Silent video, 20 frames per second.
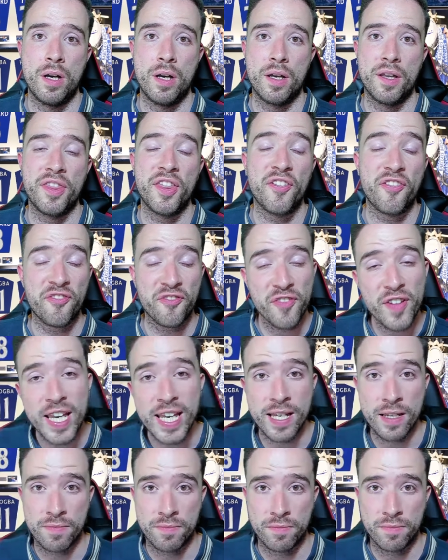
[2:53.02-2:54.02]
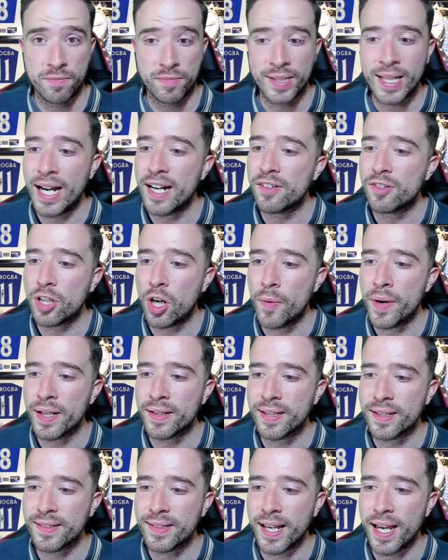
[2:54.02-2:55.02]
the fee that it's going
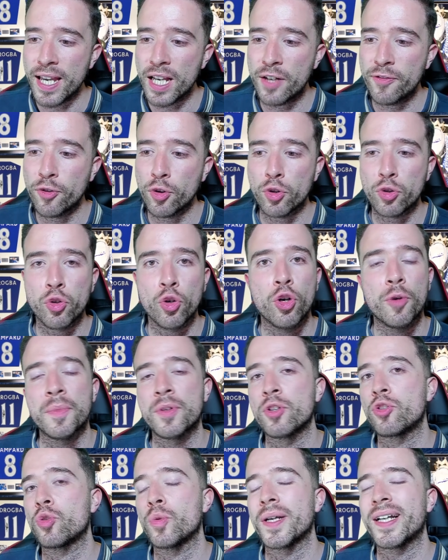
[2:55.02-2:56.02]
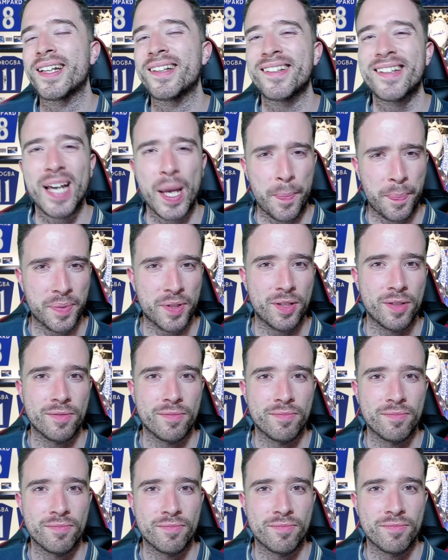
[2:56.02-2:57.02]
to take for Dortmund to accept.
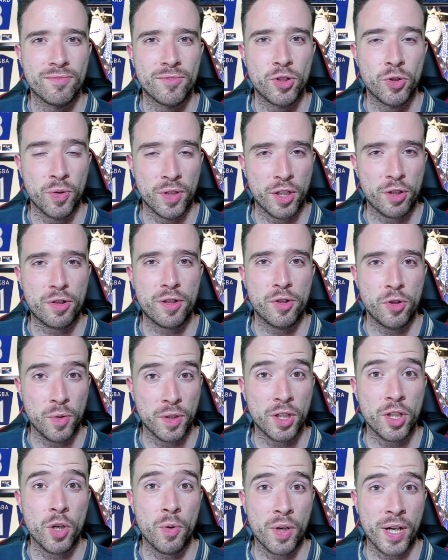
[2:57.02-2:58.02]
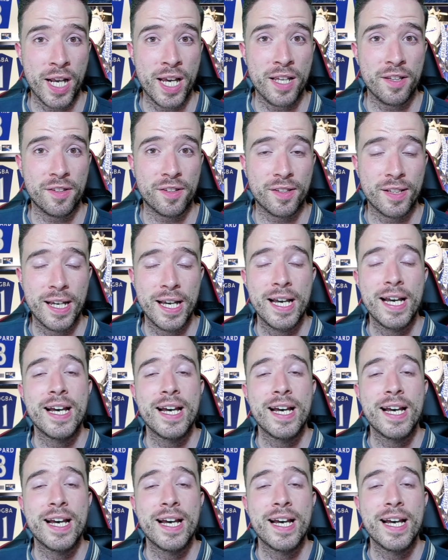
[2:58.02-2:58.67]
Do you want to, do you want to know what it is?